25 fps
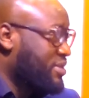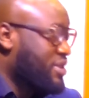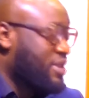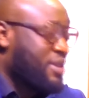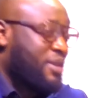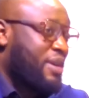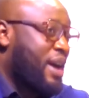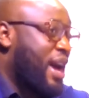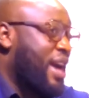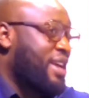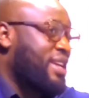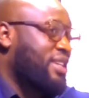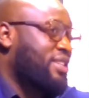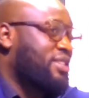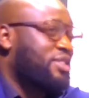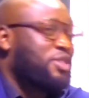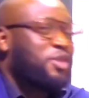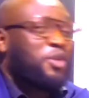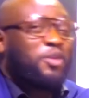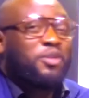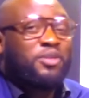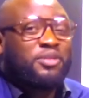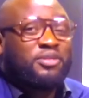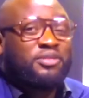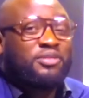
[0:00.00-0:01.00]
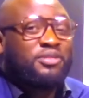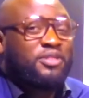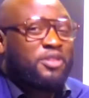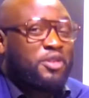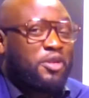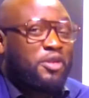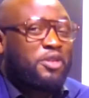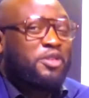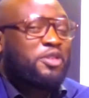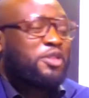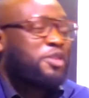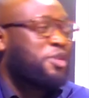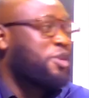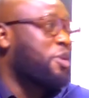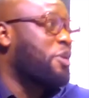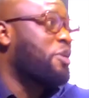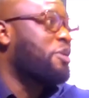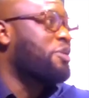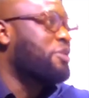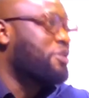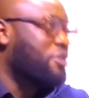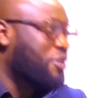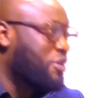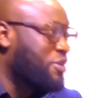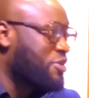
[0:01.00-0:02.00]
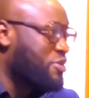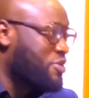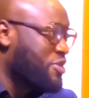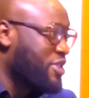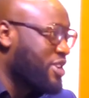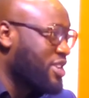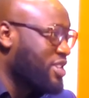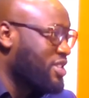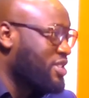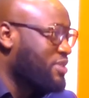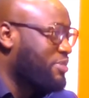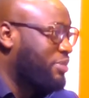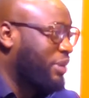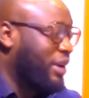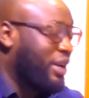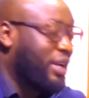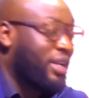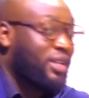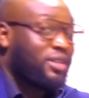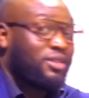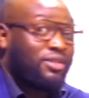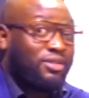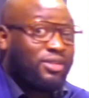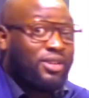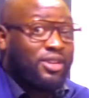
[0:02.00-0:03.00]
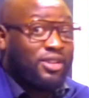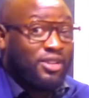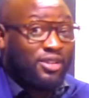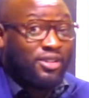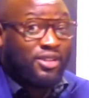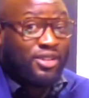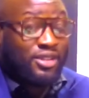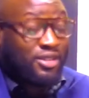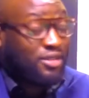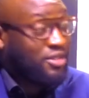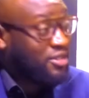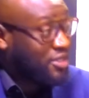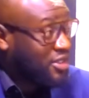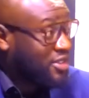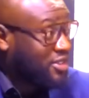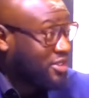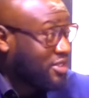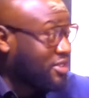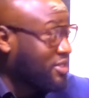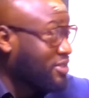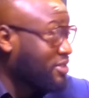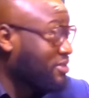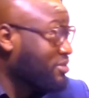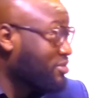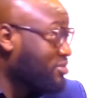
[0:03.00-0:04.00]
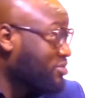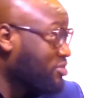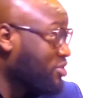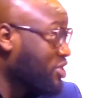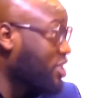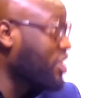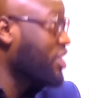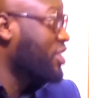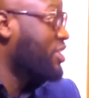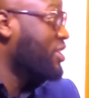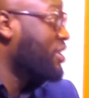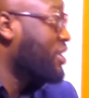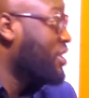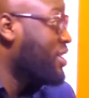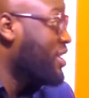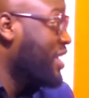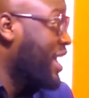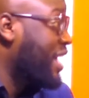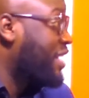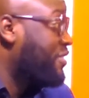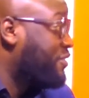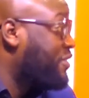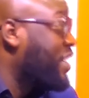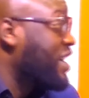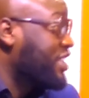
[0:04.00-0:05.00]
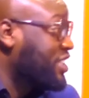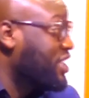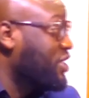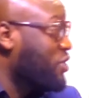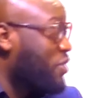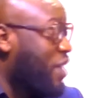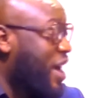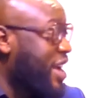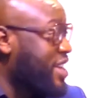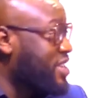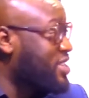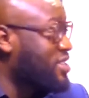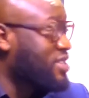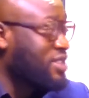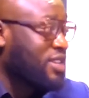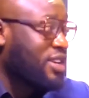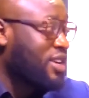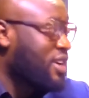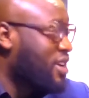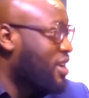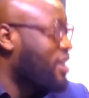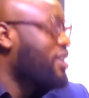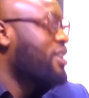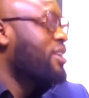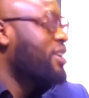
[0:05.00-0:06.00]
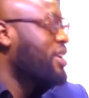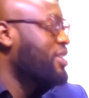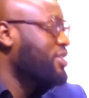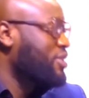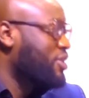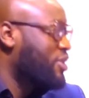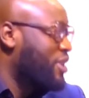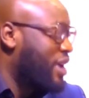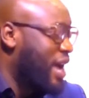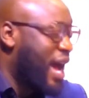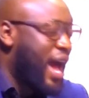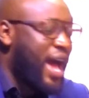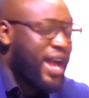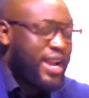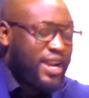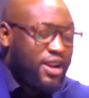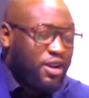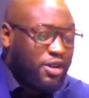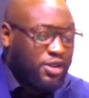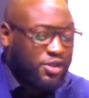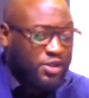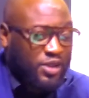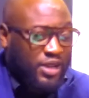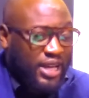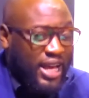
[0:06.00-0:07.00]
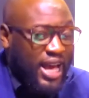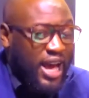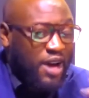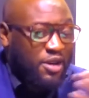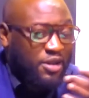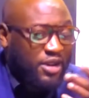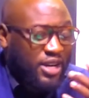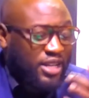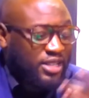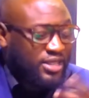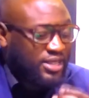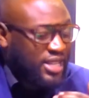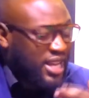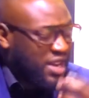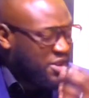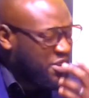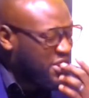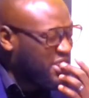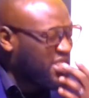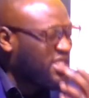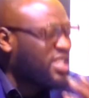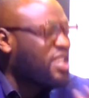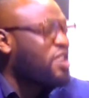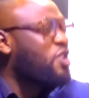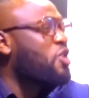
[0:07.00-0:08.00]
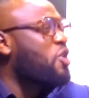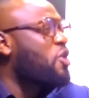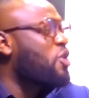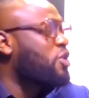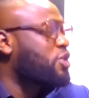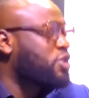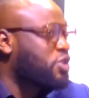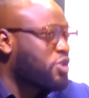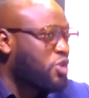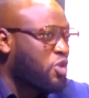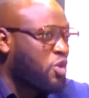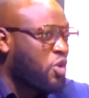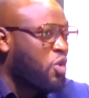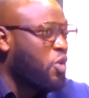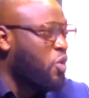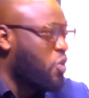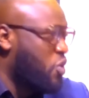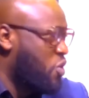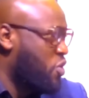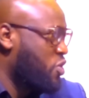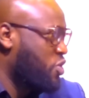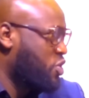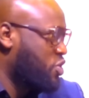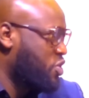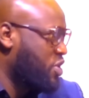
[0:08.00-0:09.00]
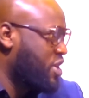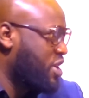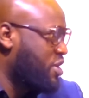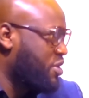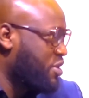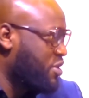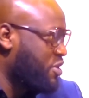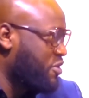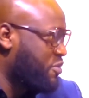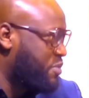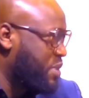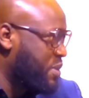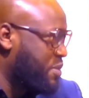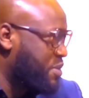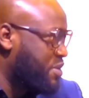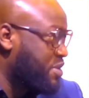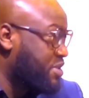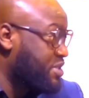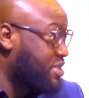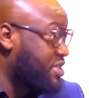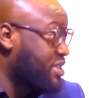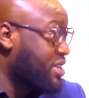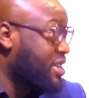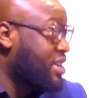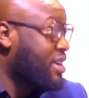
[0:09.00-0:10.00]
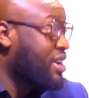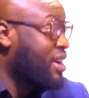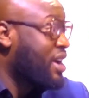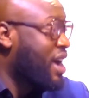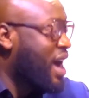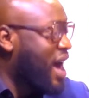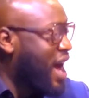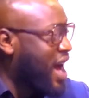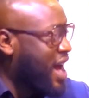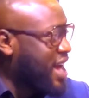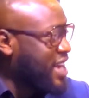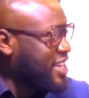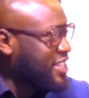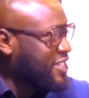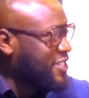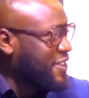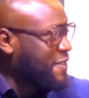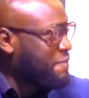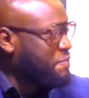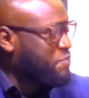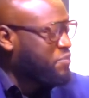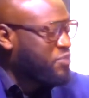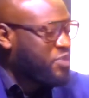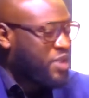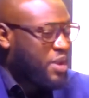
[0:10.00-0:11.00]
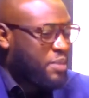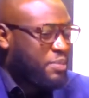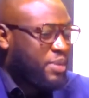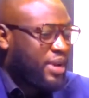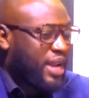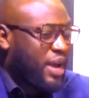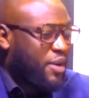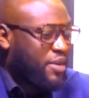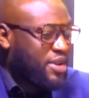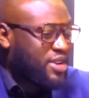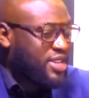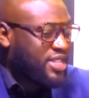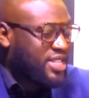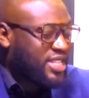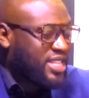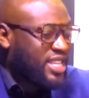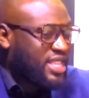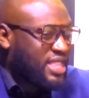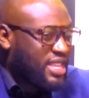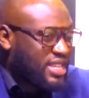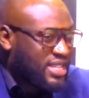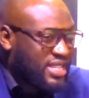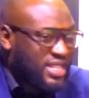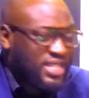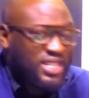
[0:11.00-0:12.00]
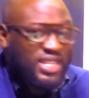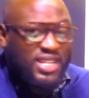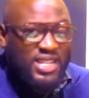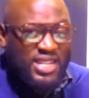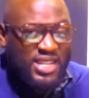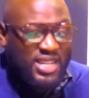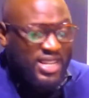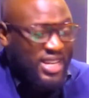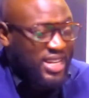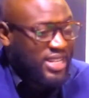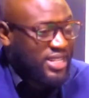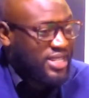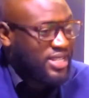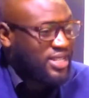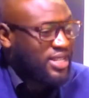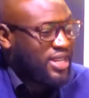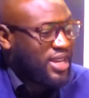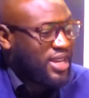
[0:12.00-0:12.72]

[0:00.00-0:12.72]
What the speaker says: I just don't condone nose rings, but it really, really looks good. Like fashion-wise, that's all right. And also, a guy who got tongue rings, it looks cool to a lot of people's eyes. But I want to see the scene in it.